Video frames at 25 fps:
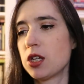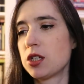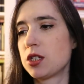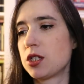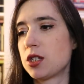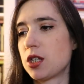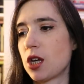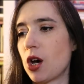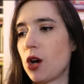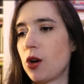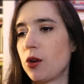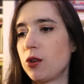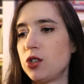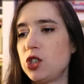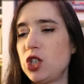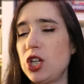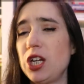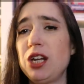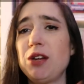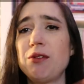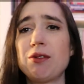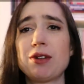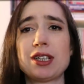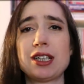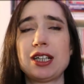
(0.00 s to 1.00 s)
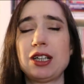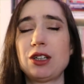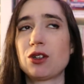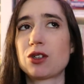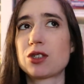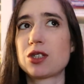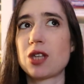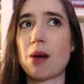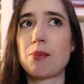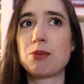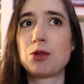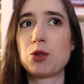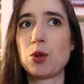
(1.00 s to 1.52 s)
So Jeannie really
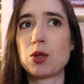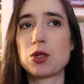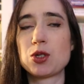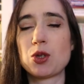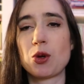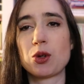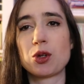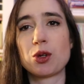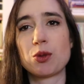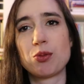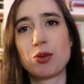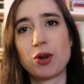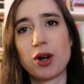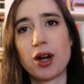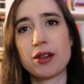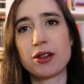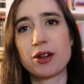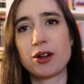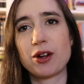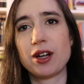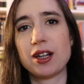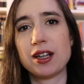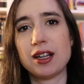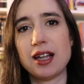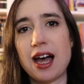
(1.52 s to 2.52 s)
looks up to his older brother a